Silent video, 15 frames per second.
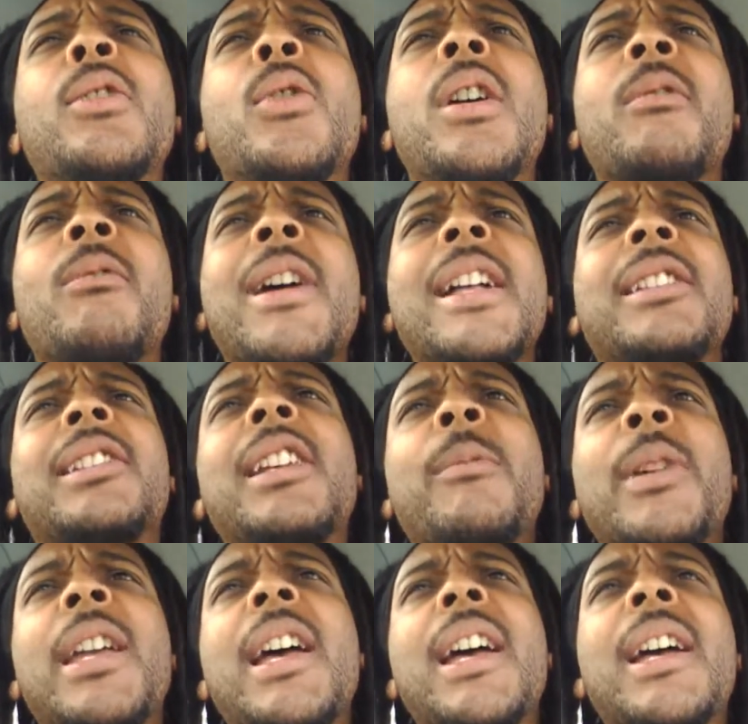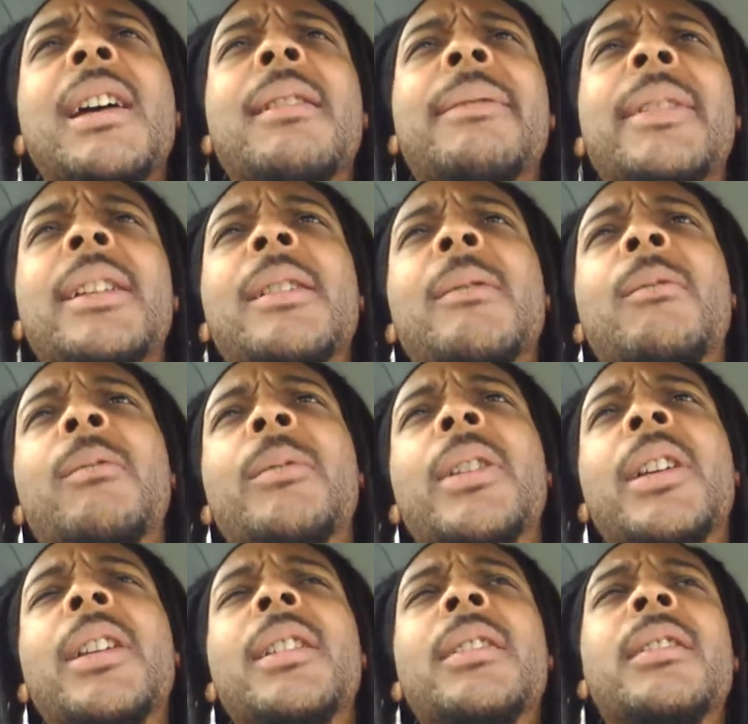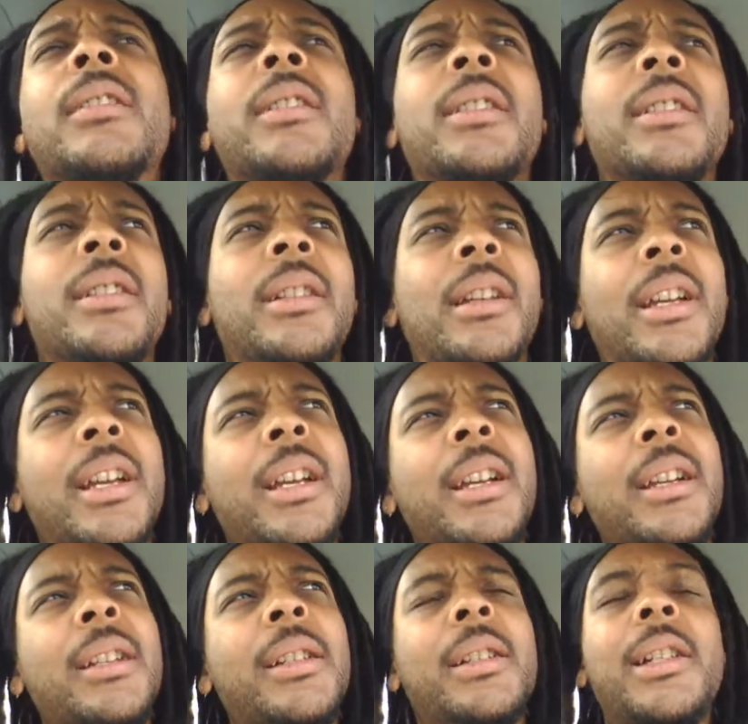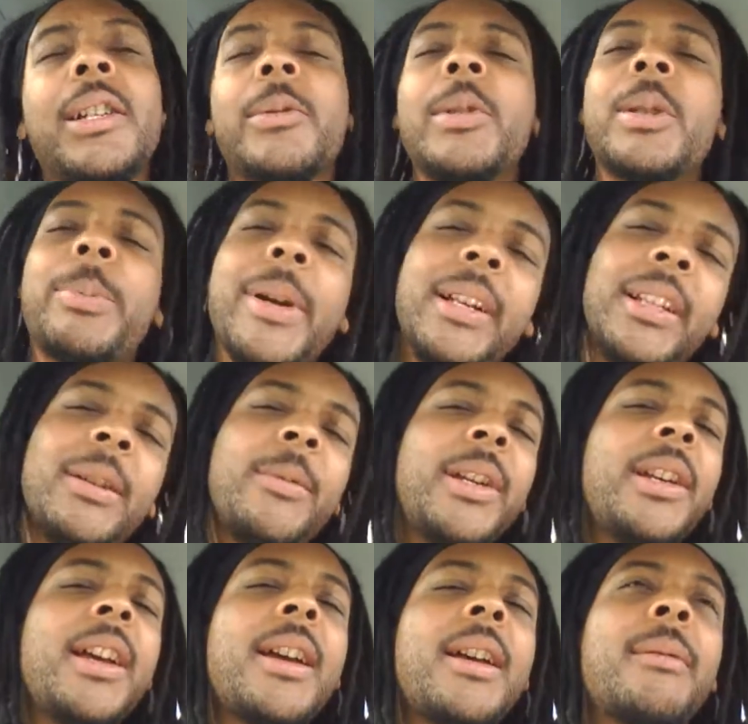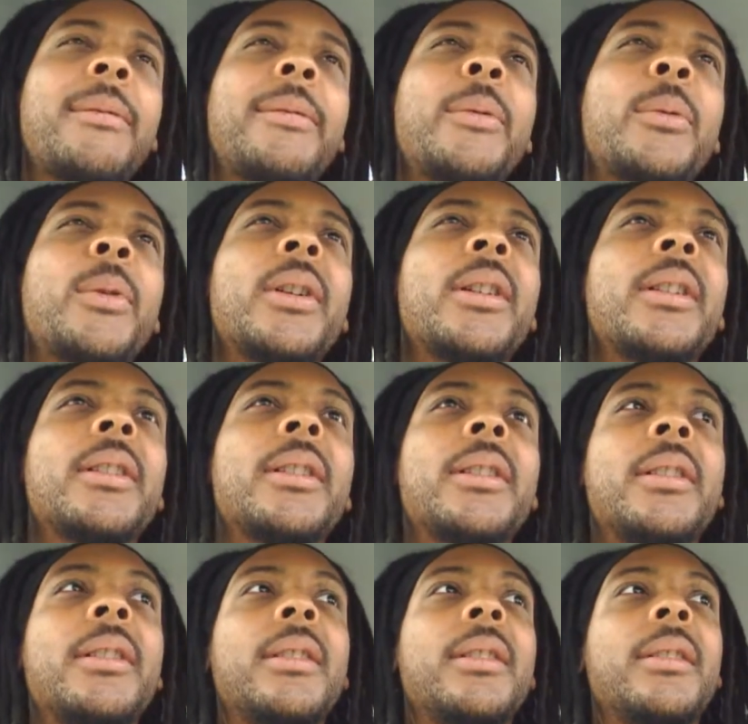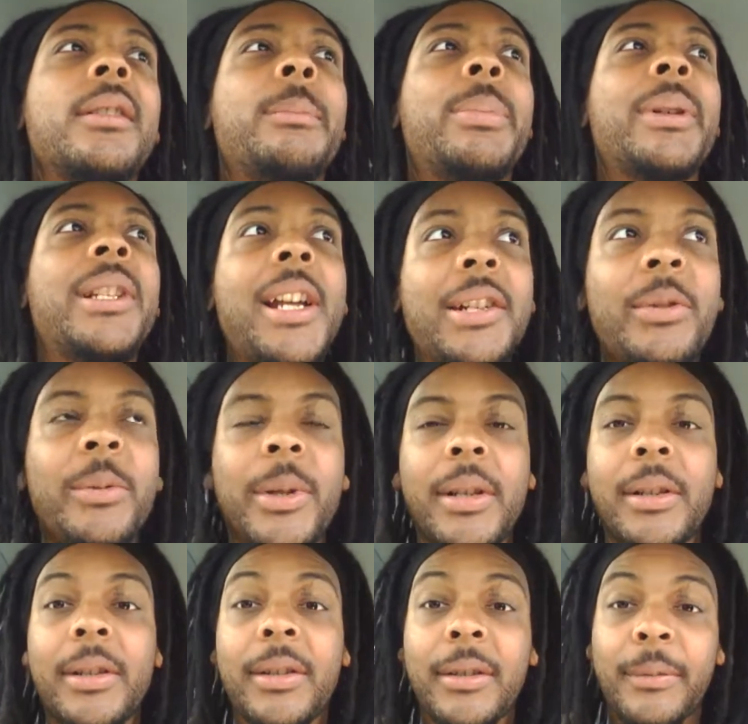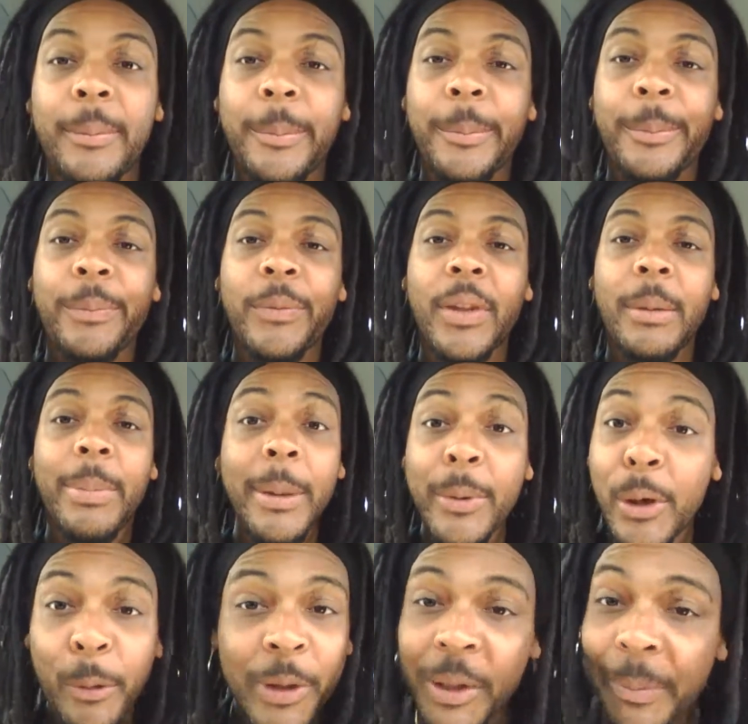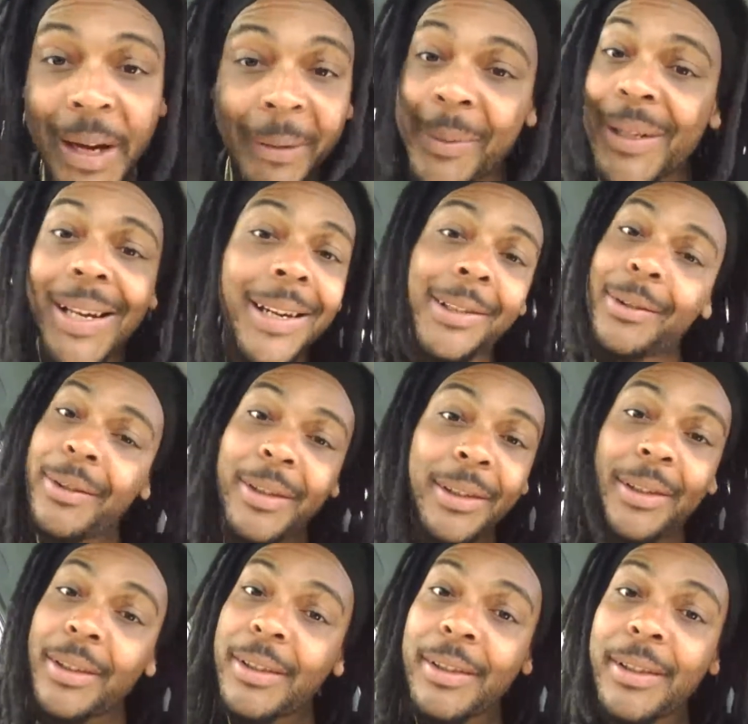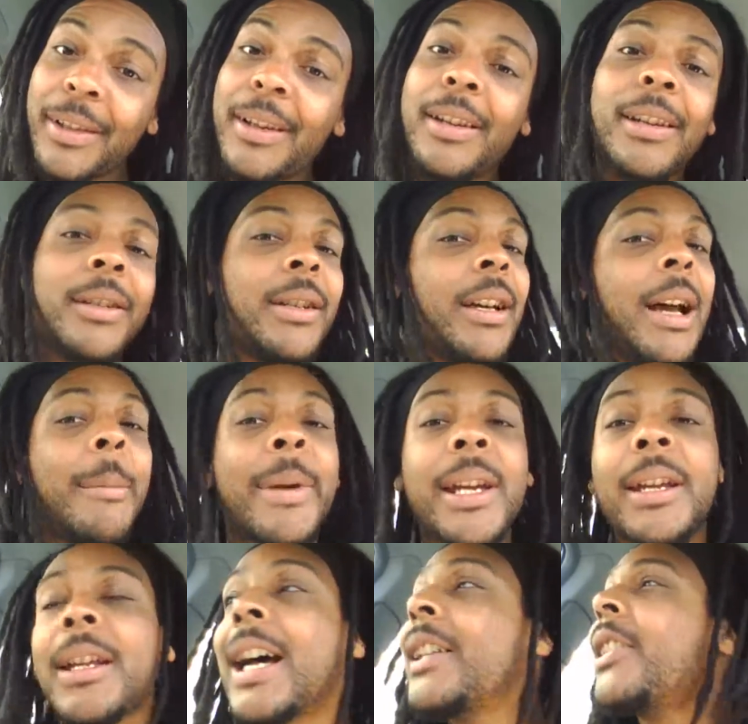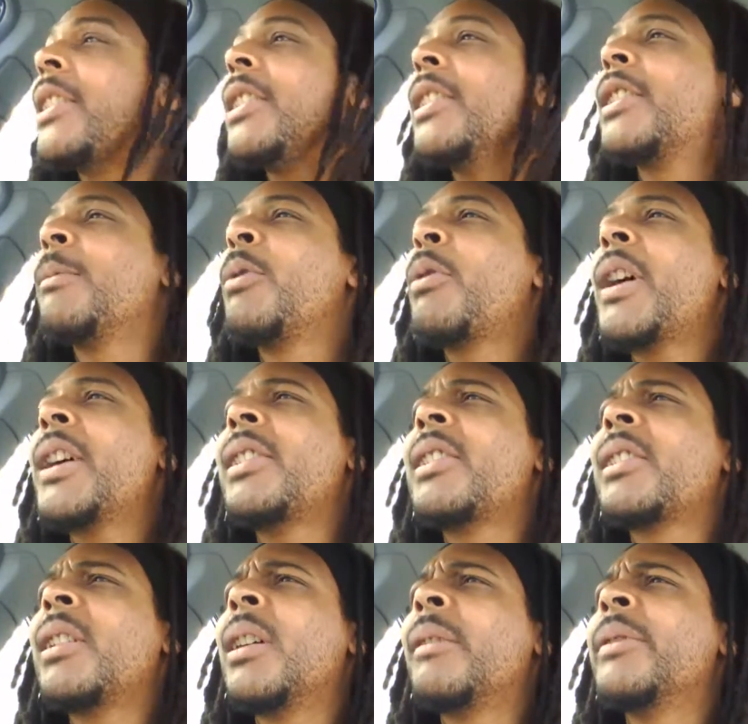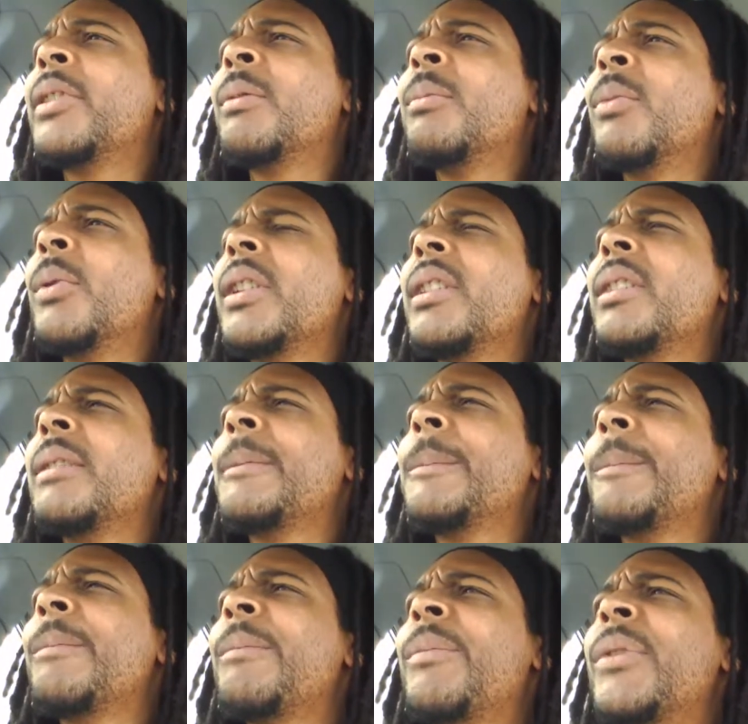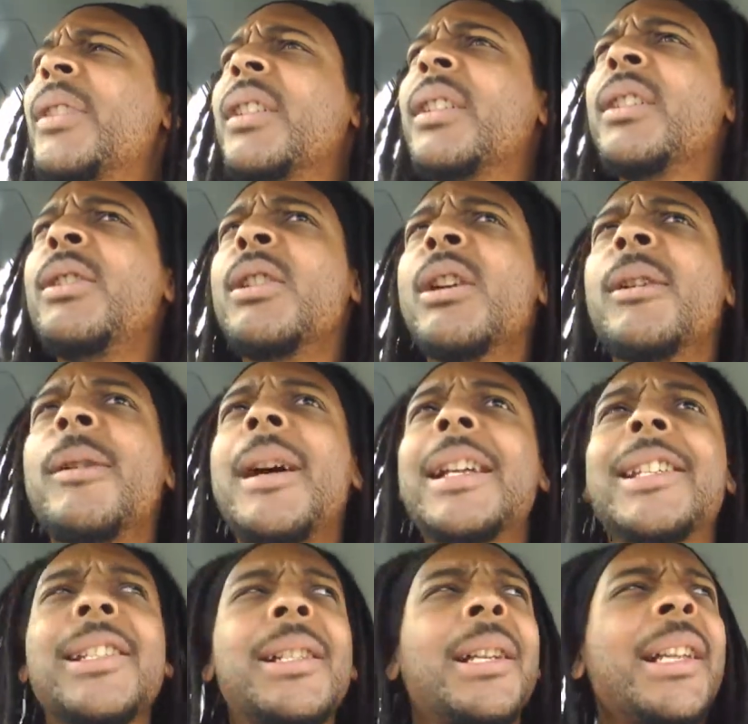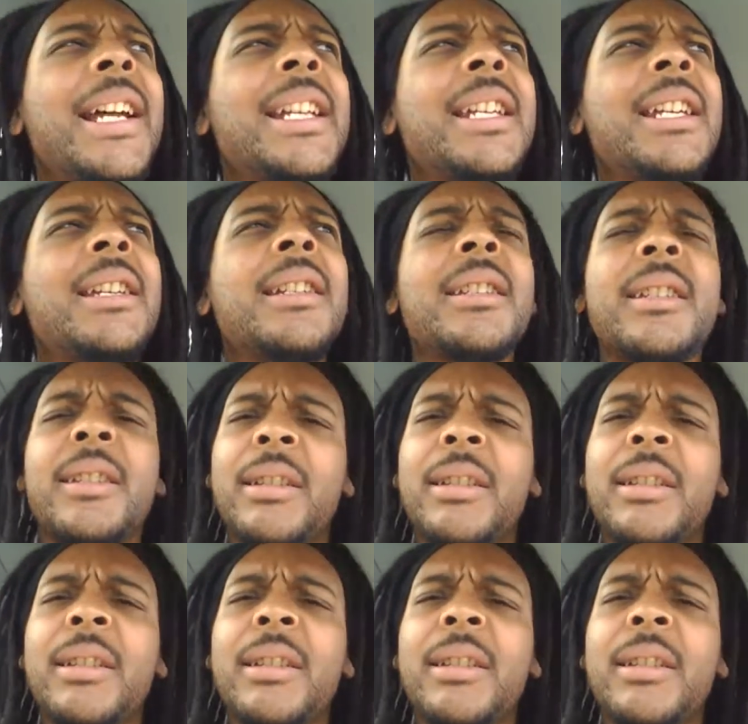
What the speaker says: our rights that we have, and the disrespect that we have for pedestrians. People don't respect pedestrians. I mean, I just seen some crazy stuff this morning. I seen a lady